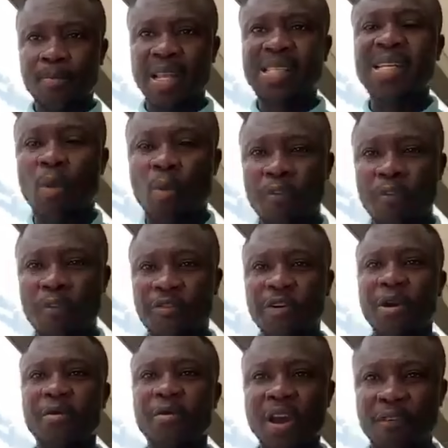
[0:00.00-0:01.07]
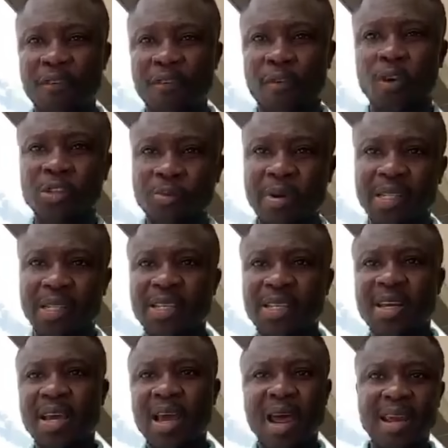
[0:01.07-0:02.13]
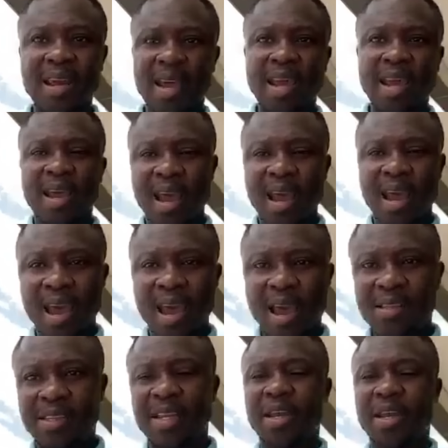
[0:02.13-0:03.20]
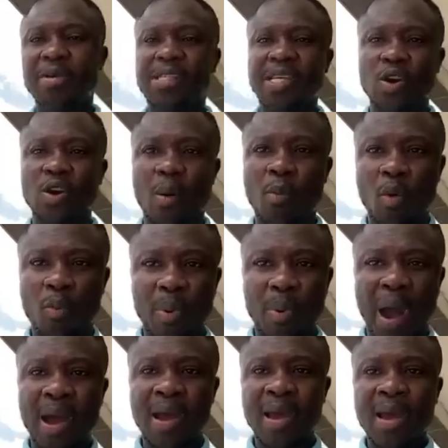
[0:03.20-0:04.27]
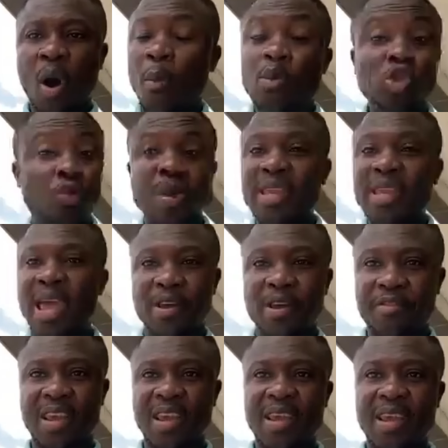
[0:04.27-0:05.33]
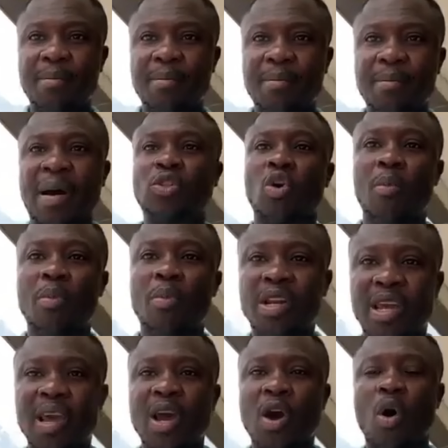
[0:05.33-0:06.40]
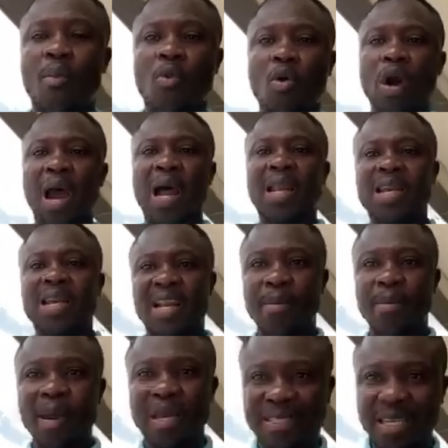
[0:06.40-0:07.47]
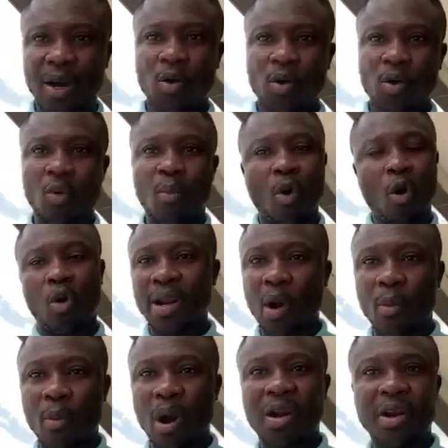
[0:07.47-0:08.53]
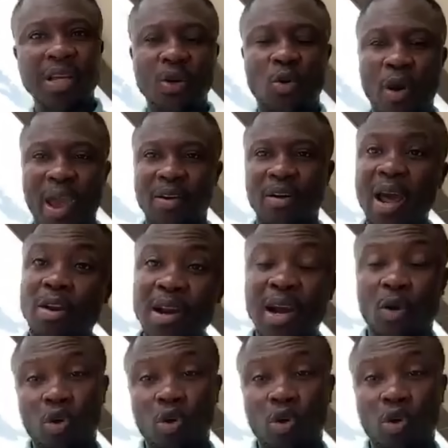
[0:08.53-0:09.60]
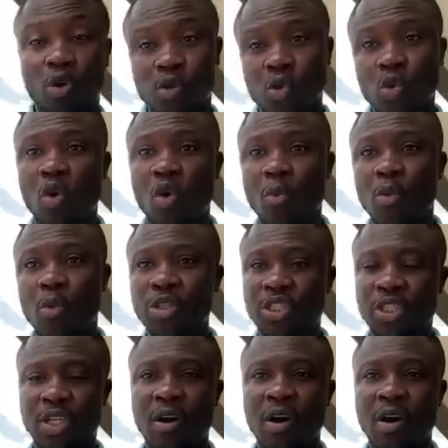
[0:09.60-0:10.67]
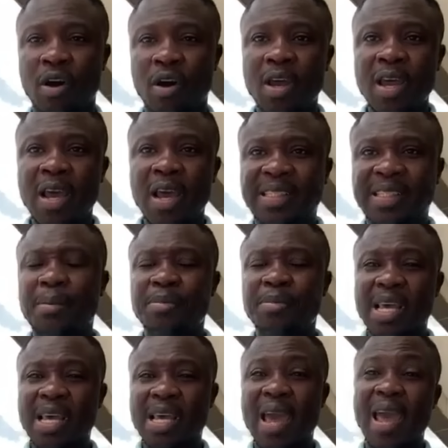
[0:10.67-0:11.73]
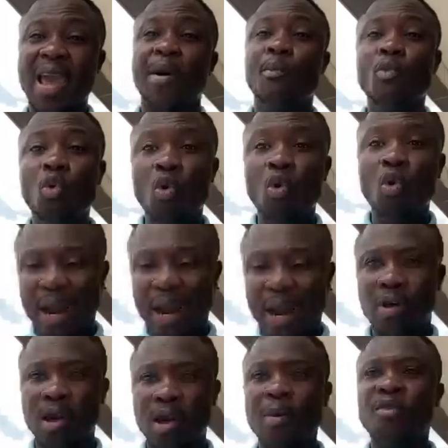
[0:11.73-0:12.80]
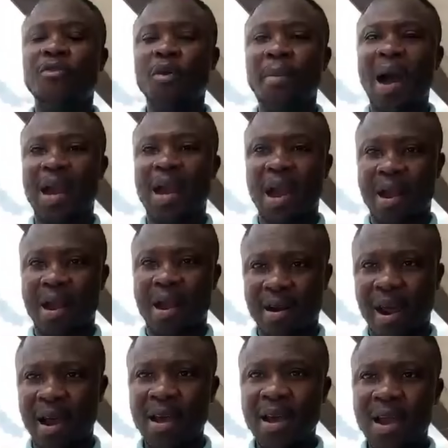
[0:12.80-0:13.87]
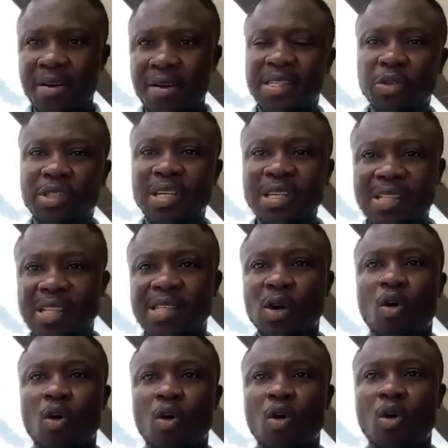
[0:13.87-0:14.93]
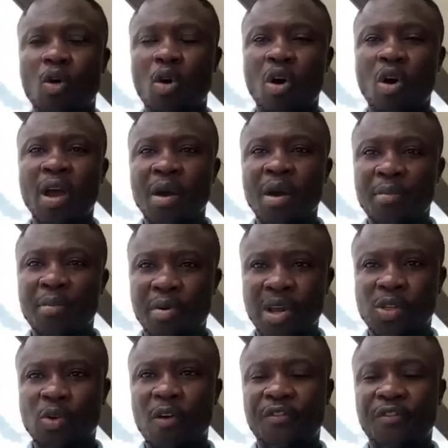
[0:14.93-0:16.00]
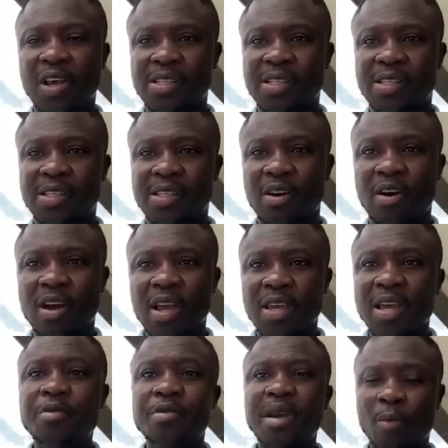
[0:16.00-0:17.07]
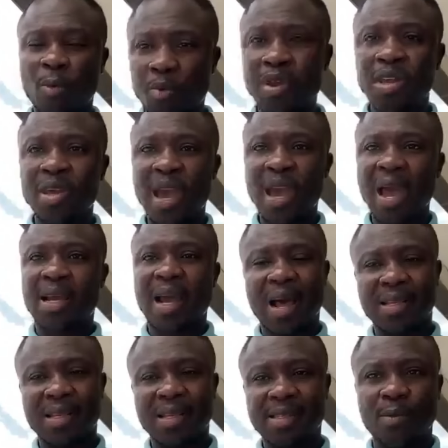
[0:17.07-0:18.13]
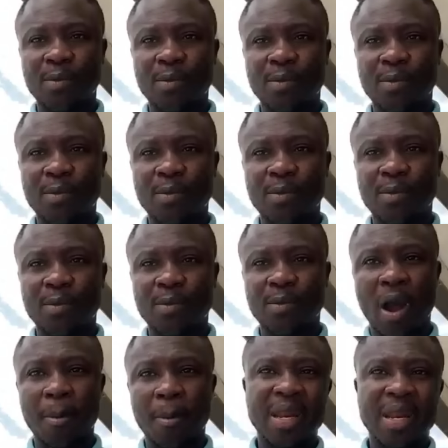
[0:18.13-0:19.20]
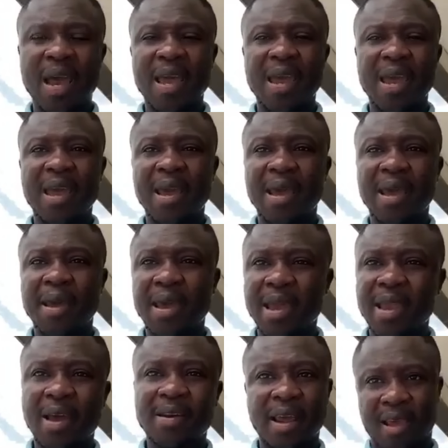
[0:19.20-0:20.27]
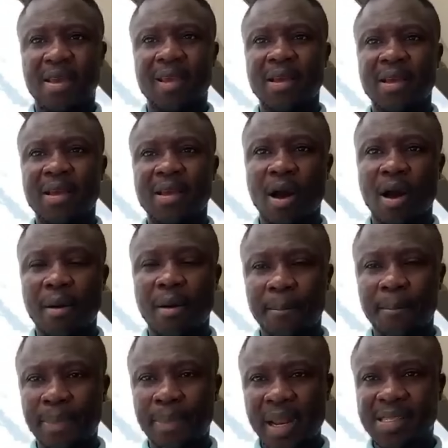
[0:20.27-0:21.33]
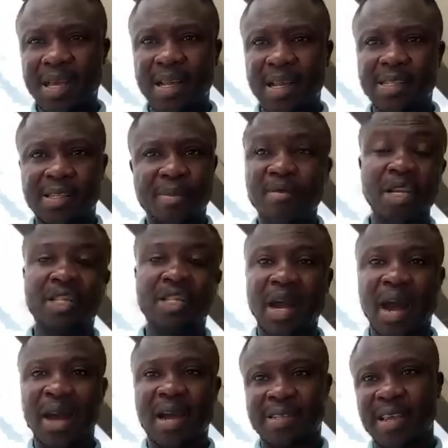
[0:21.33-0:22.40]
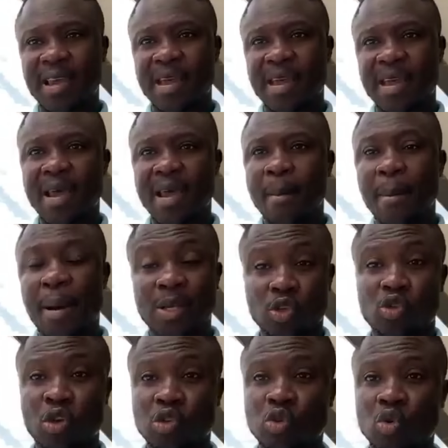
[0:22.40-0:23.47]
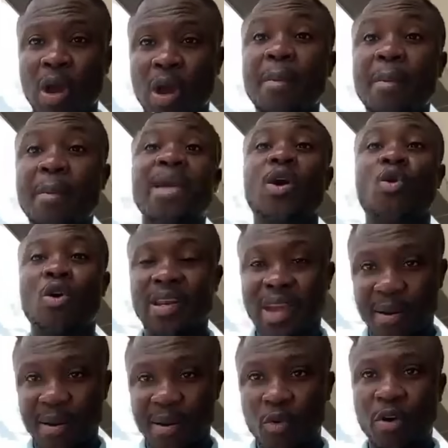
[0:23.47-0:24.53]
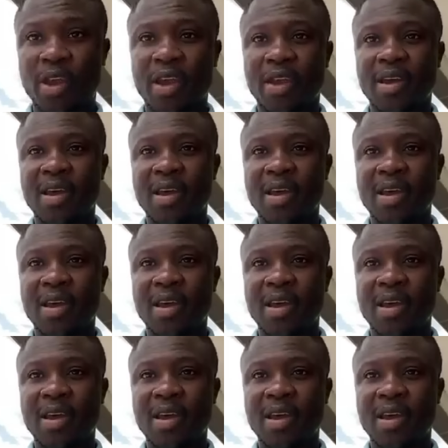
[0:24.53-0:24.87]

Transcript: Jina more fair reinforcement and security no more, but omunt me ye she. But Omodi, Omo, Adiene Bejia, no more, now more creative crime, and only pursue promotion. And TM said, Emuano, I will pull back a crap. Resulting see so for press conference, you know, Yemia movie, I can't say more, Sabina, a near dead, a unpleasant, maybe Janahanka say, Master Sosso, am I a condemned?